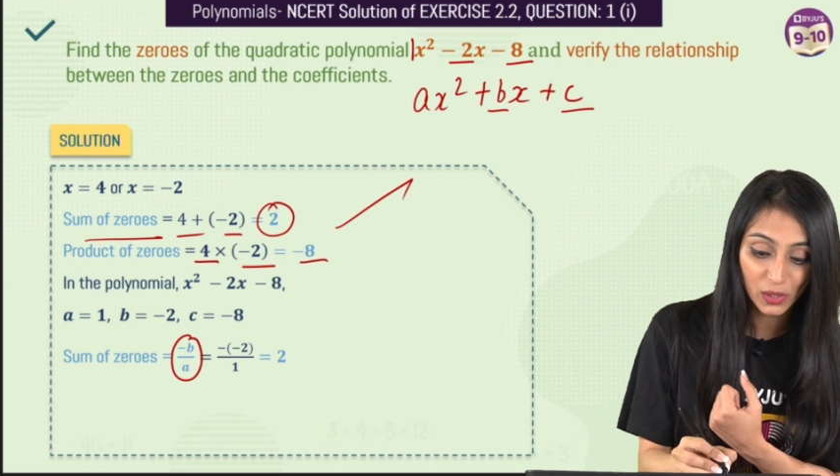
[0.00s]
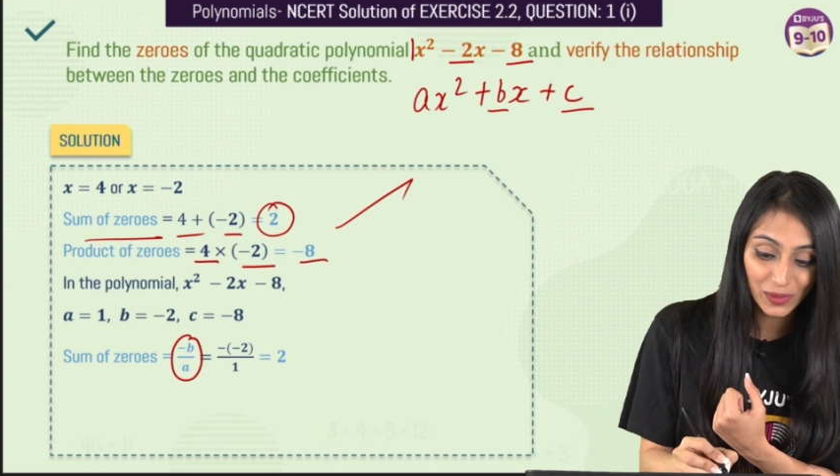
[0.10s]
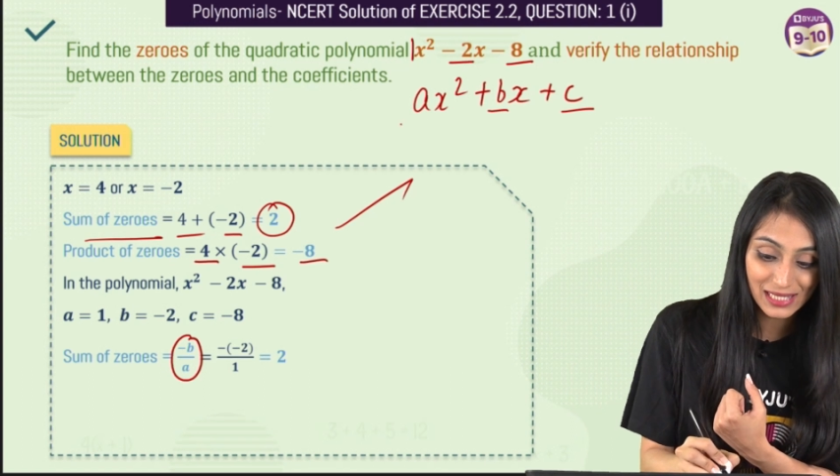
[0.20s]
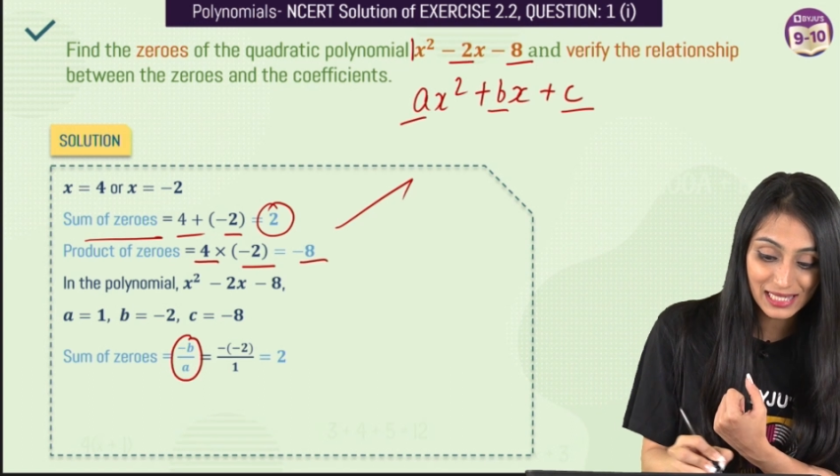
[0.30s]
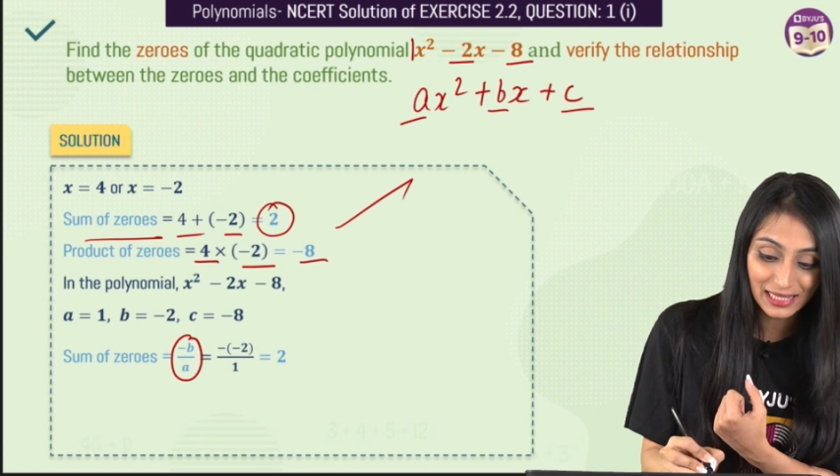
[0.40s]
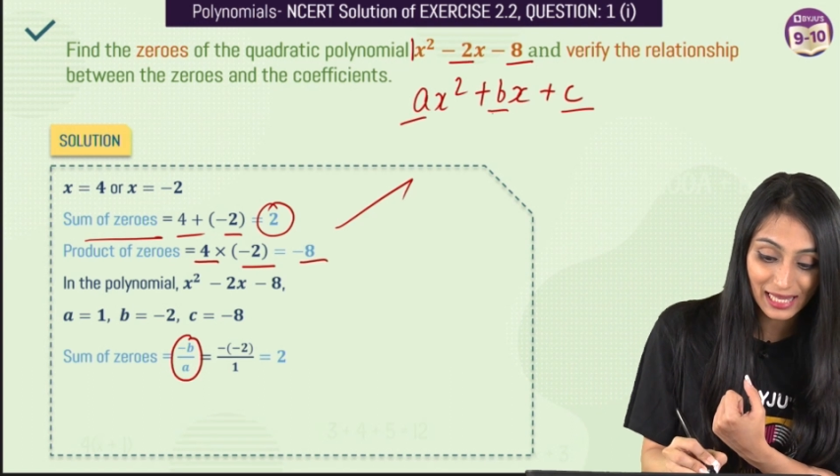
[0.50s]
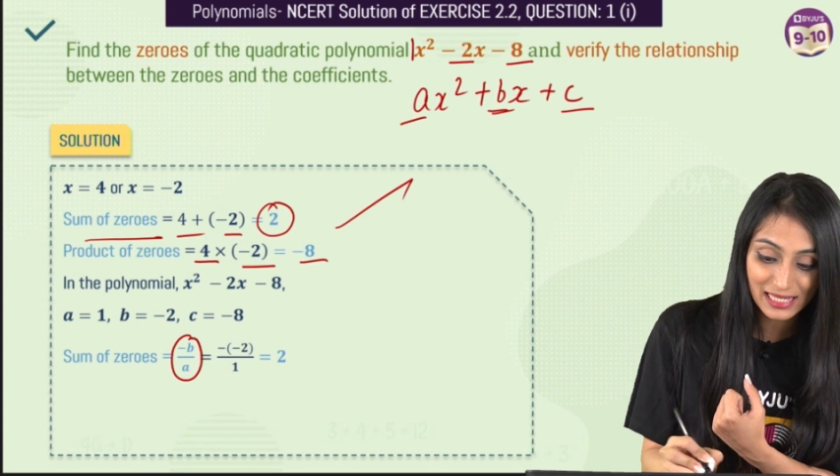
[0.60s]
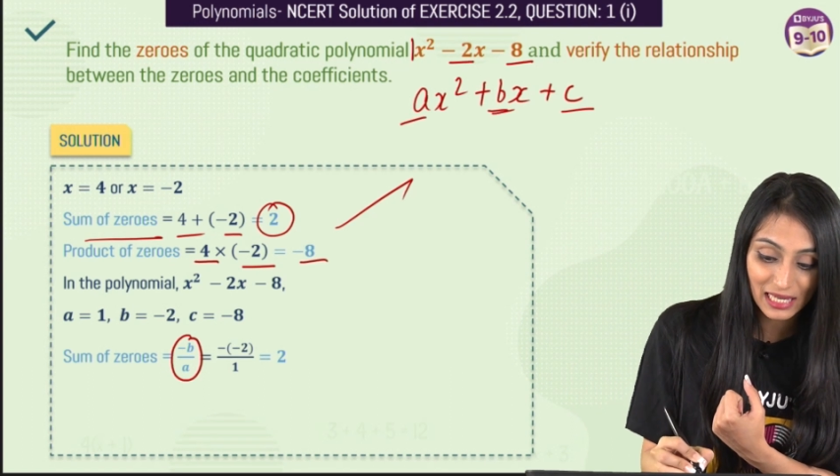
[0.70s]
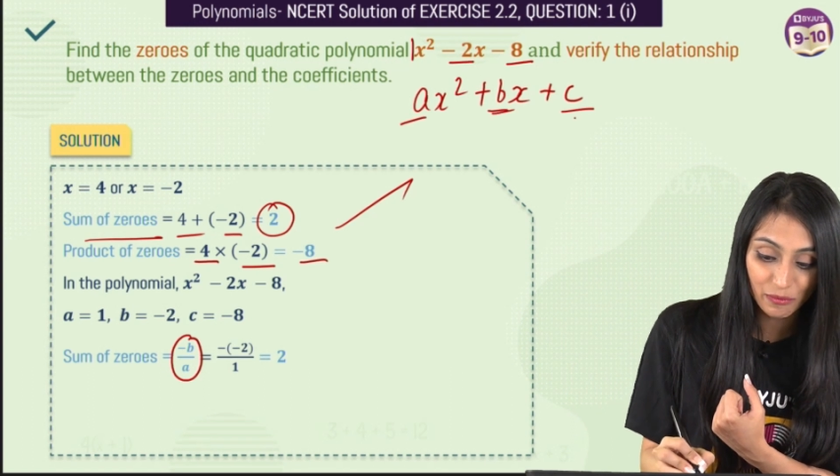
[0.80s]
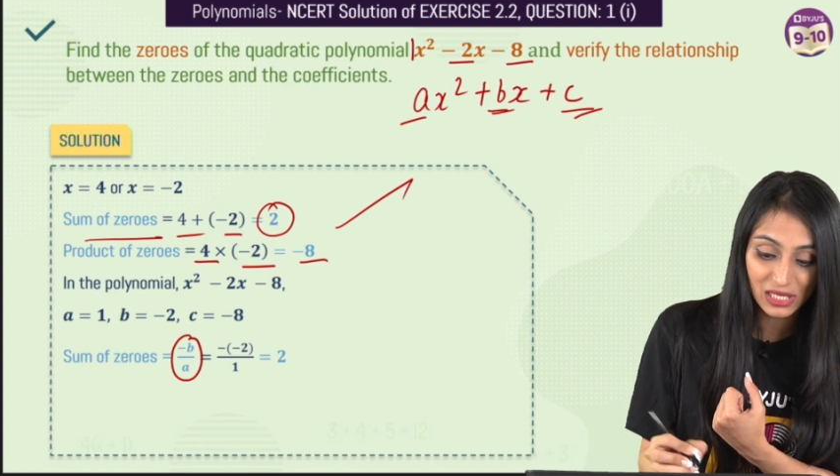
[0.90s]
you can see
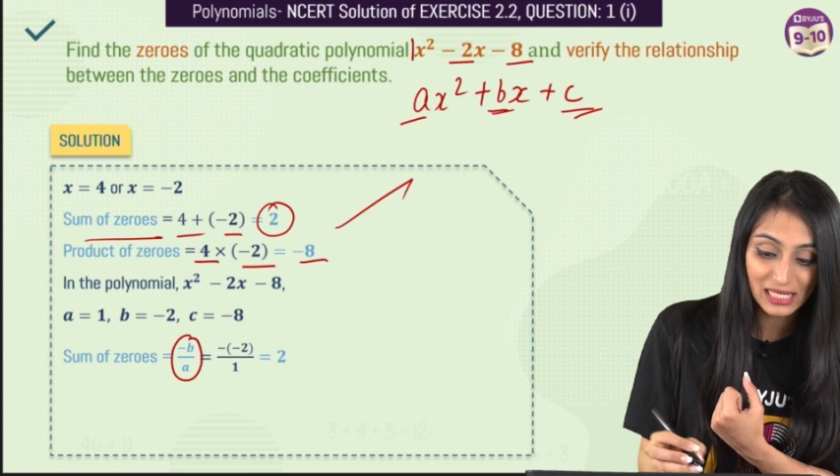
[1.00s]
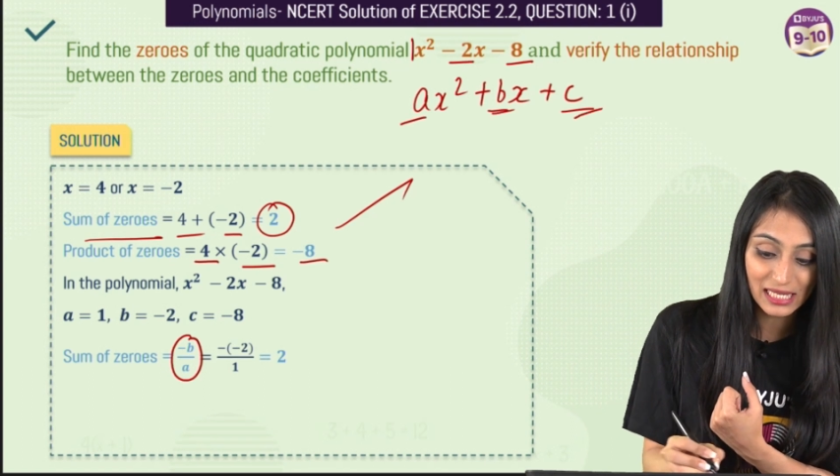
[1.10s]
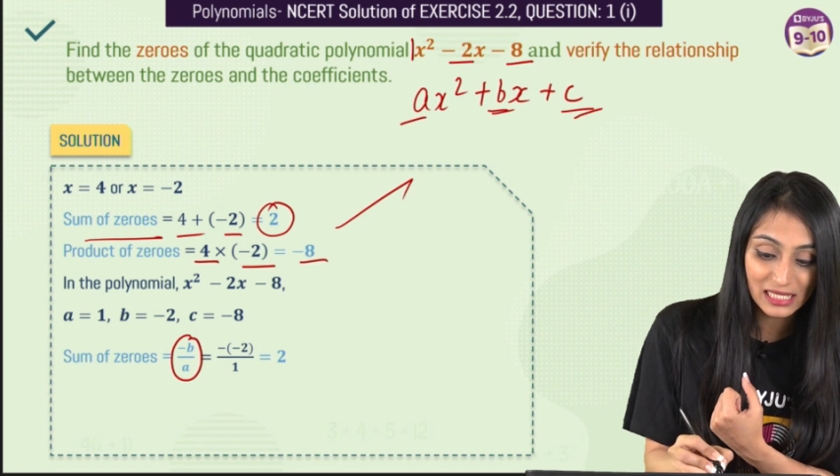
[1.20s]
that's a, b, c.